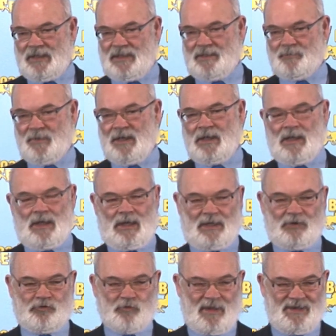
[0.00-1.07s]
A
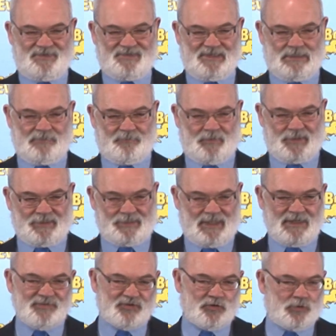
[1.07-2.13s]
great deal of the
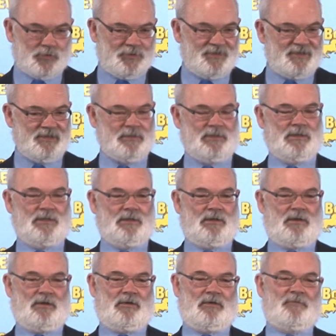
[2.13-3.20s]
sainthood
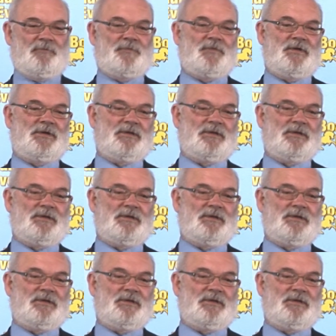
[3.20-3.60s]
of